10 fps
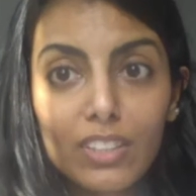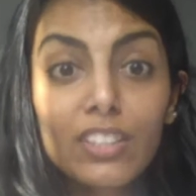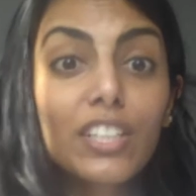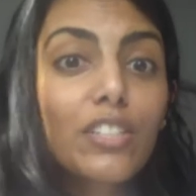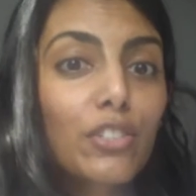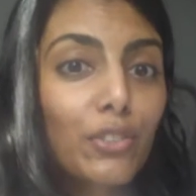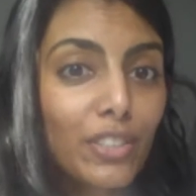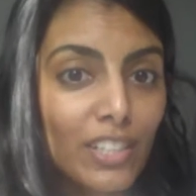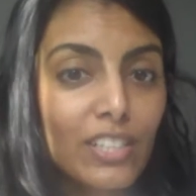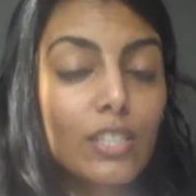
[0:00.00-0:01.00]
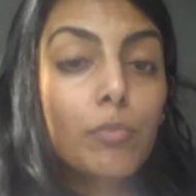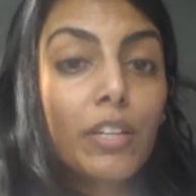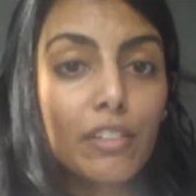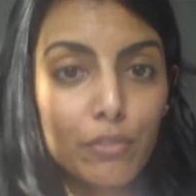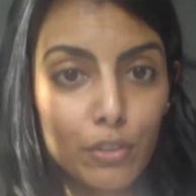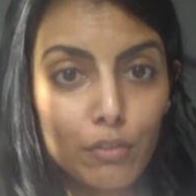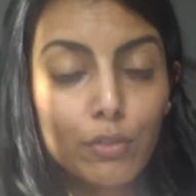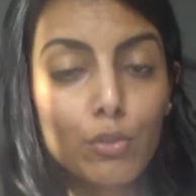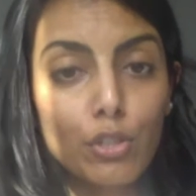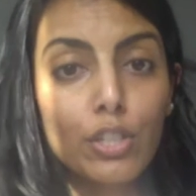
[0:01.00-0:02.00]
the easier it is to plan for the
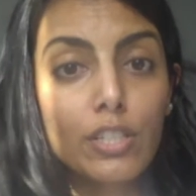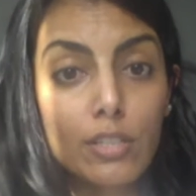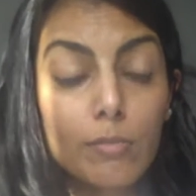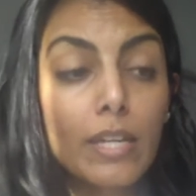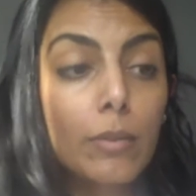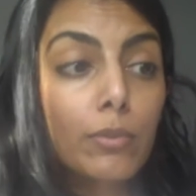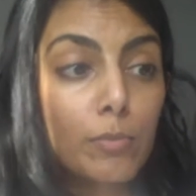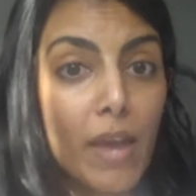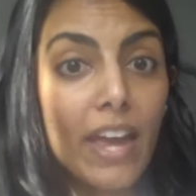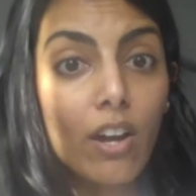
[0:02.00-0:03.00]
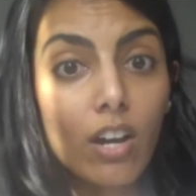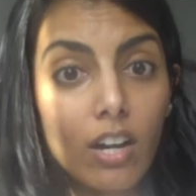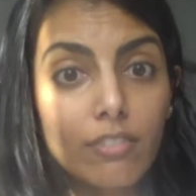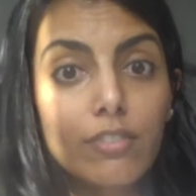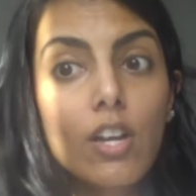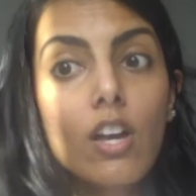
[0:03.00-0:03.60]
future and to be able to pay off